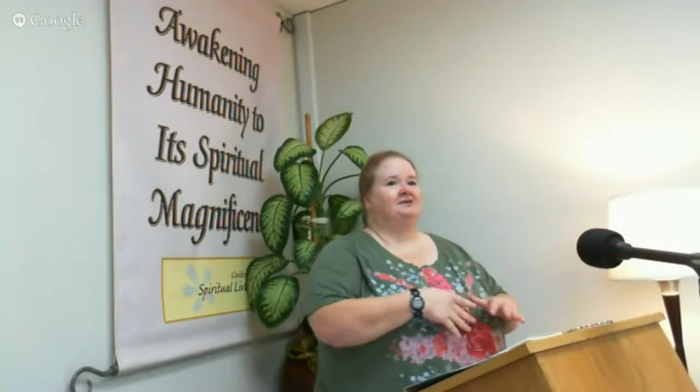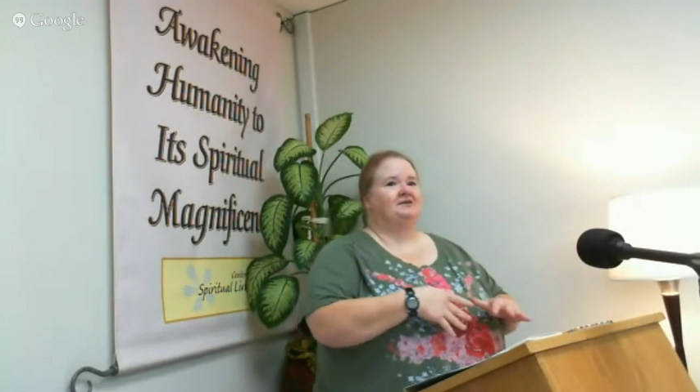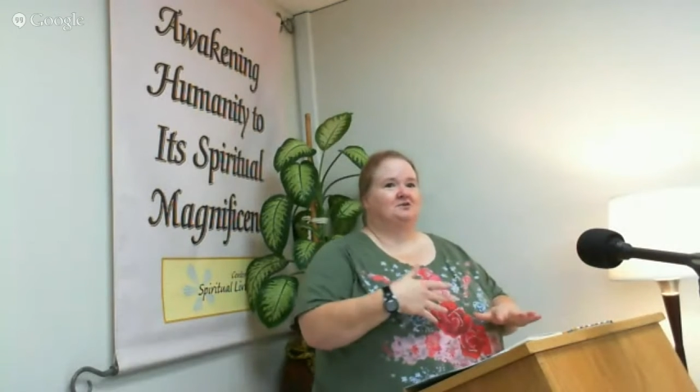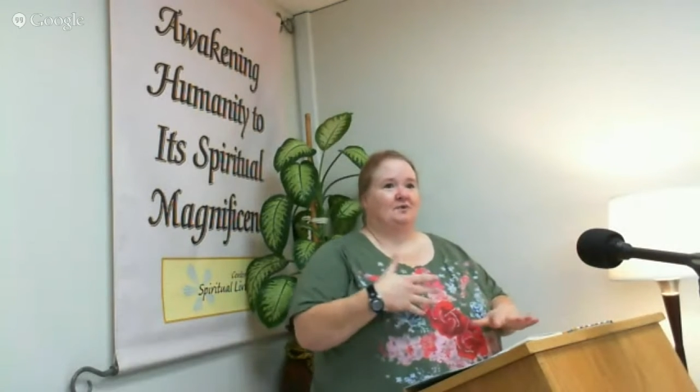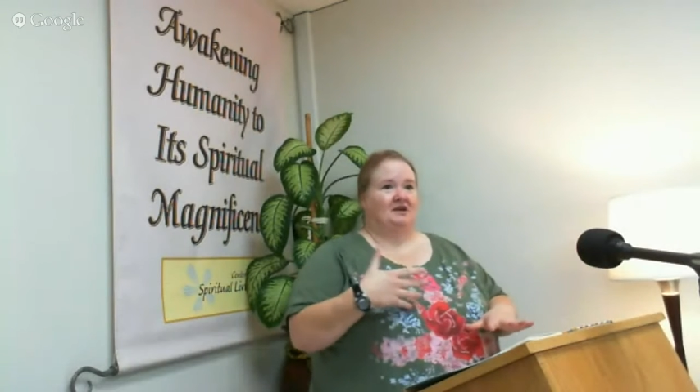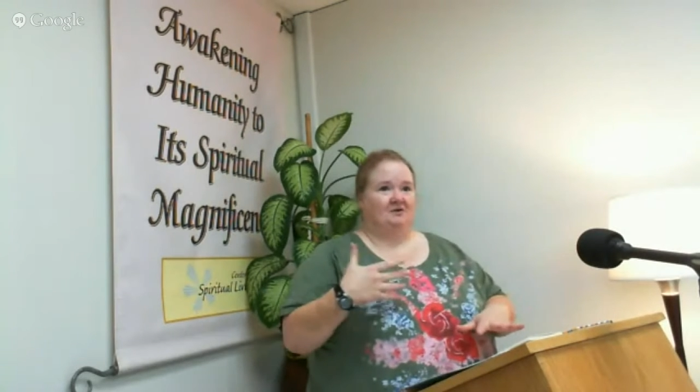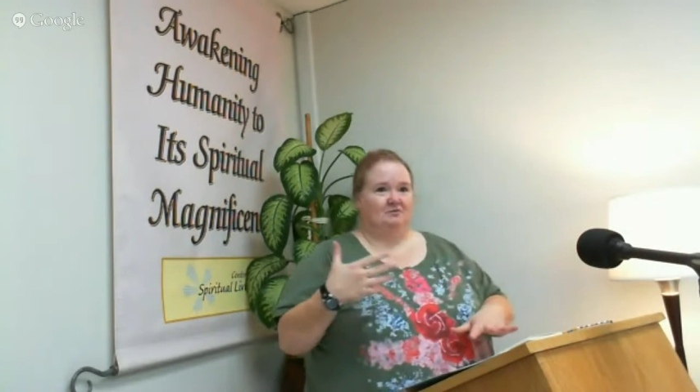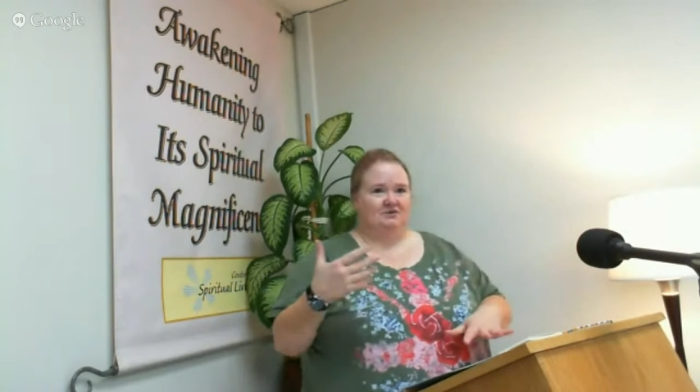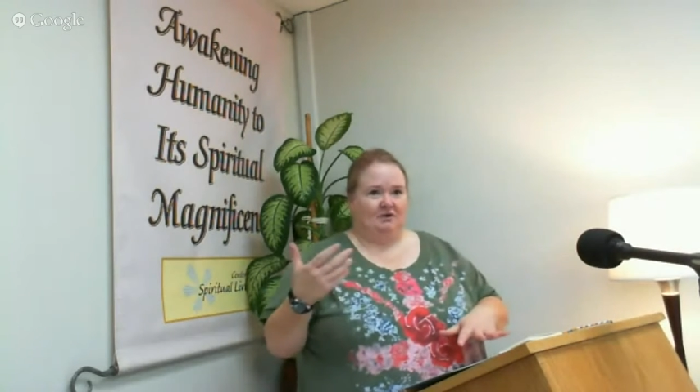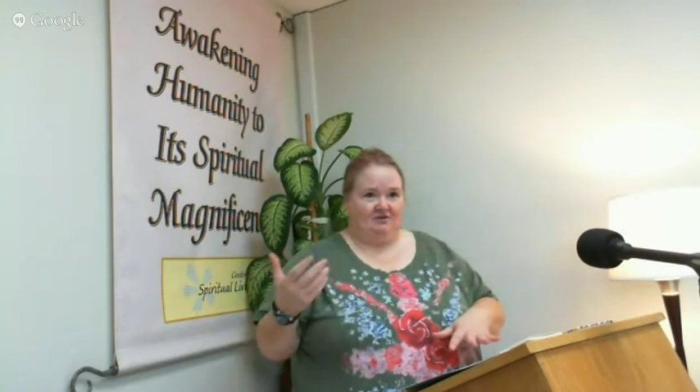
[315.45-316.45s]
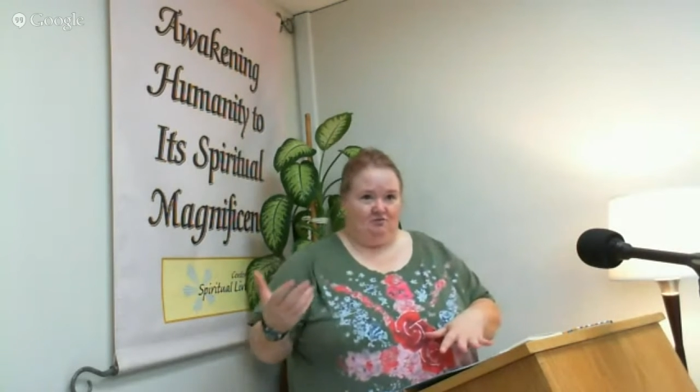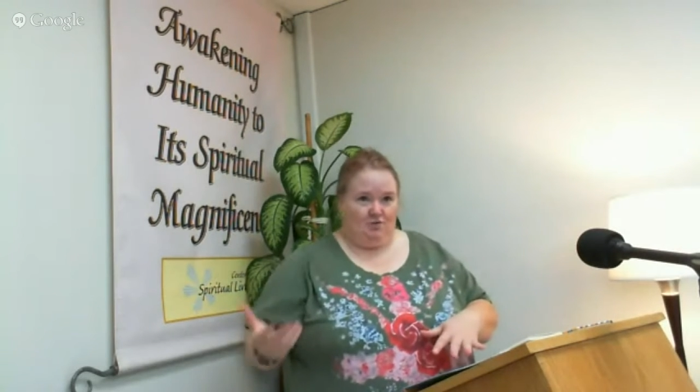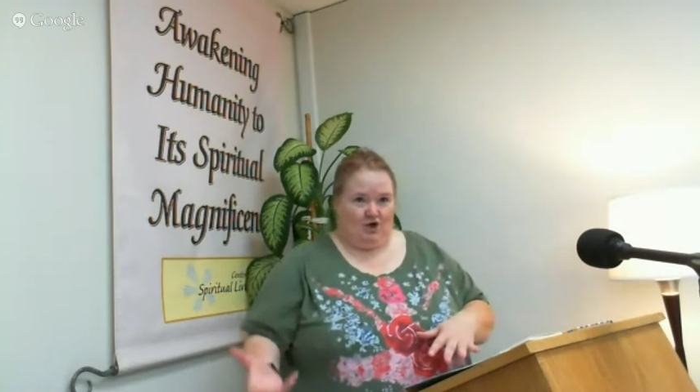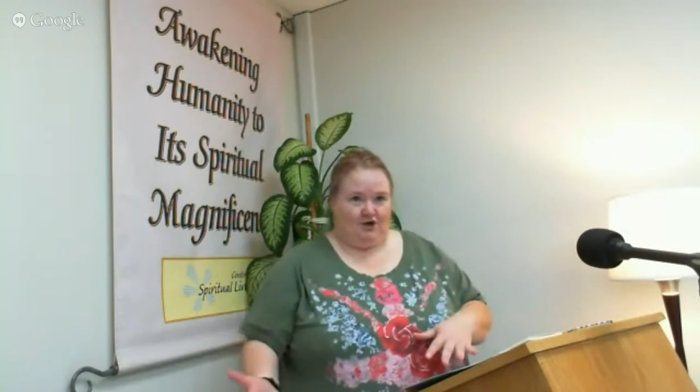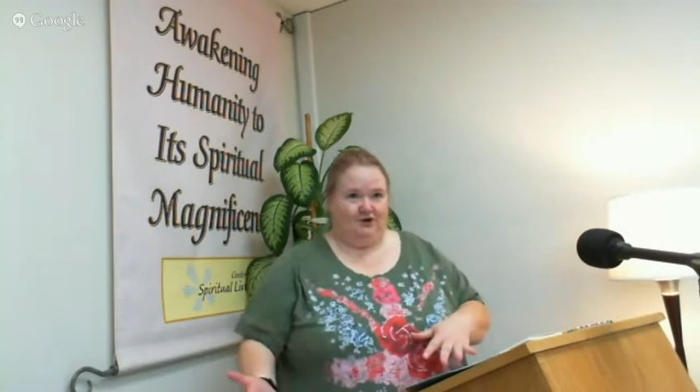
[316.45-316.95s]
This wedding was rather
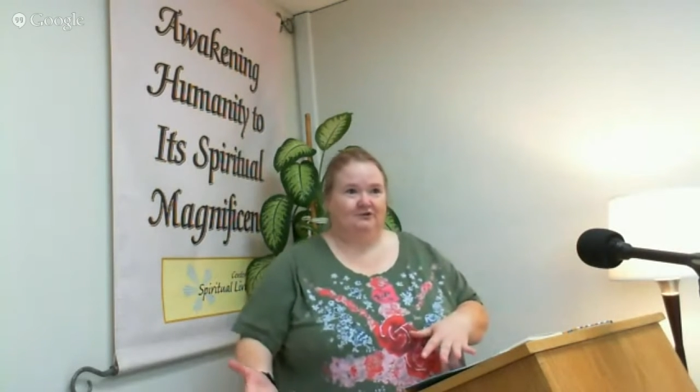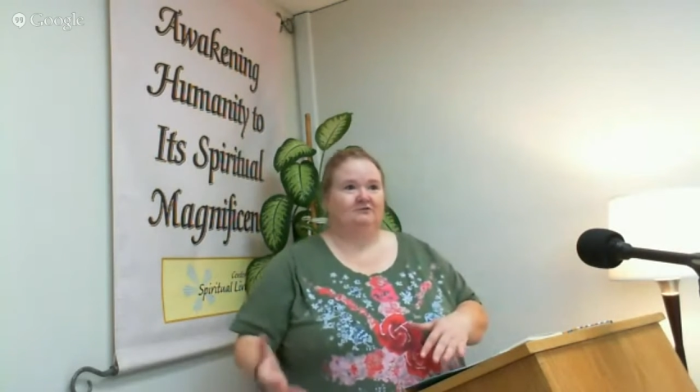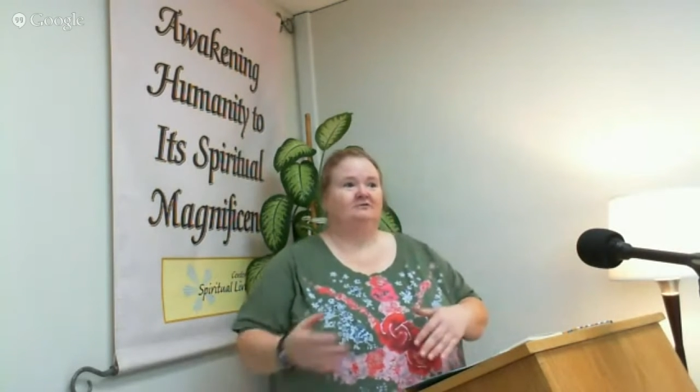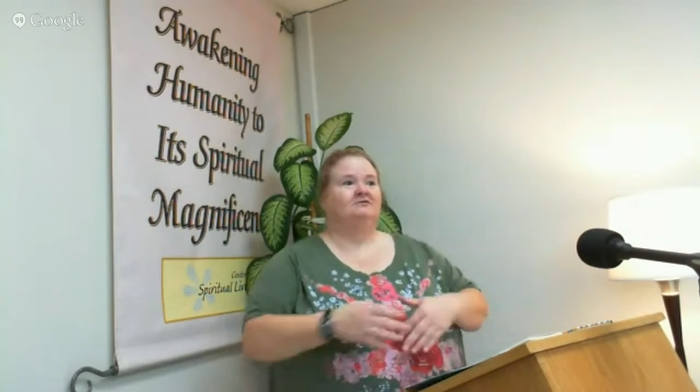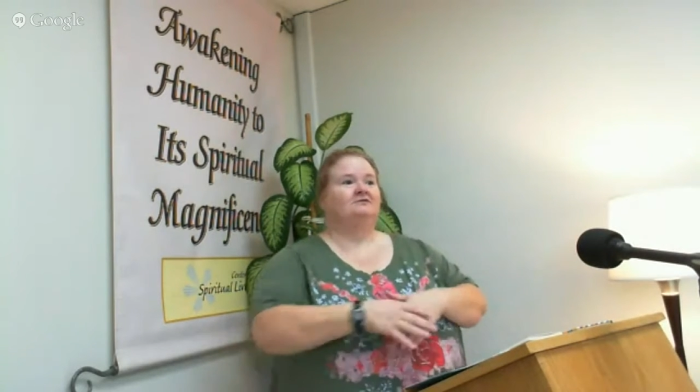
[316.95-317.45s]
modern.